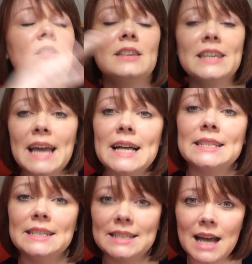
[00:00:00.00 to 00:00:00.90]
the
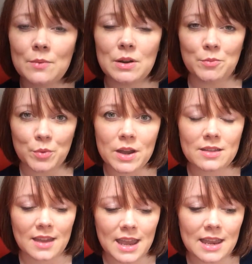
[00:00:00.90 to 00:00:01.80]
gases that we
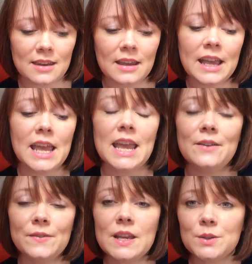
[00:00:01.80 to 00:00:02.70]
breathe in,
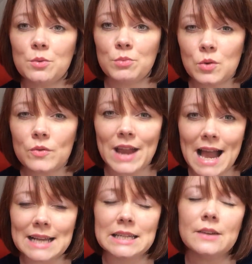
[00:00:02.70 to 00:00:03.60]
if these were more
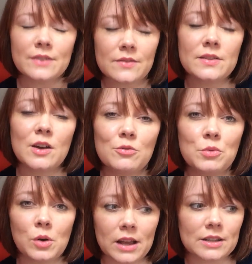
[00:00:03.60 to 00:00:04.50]
reactive, if they were
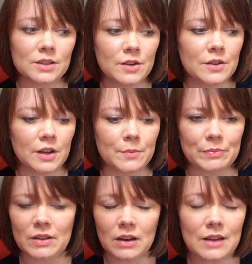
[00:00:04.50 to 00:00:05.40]
more like sodium,
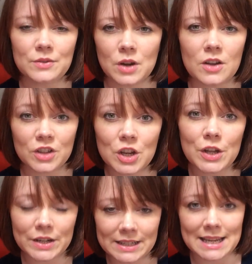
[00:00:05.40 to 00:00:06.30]
life on Earth
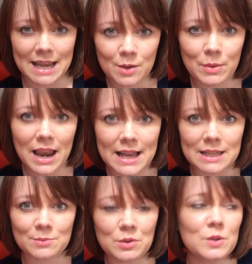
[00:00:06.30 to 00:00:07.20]
couldn't take
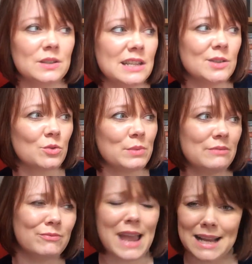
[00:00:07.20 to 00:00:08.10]
place because things would be
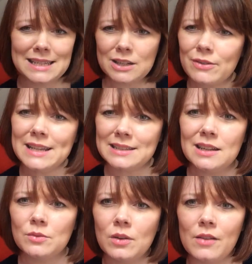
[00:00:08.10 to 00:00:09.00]
reacting
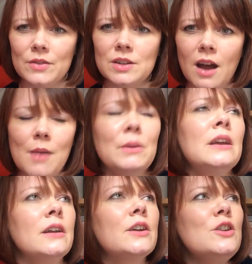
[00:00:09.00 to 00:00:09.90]
crazily all the time.
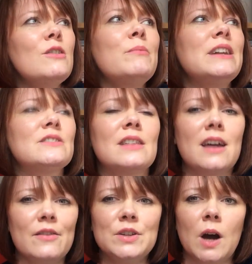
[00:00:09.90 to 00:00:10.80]
Can you imagine
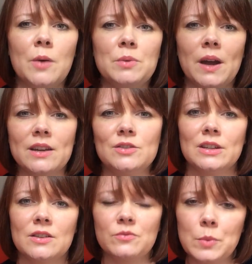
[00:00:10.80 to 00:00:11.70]
that every time you had a
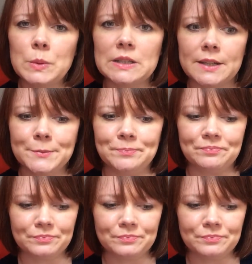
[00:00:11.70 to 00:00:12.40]
drink of water,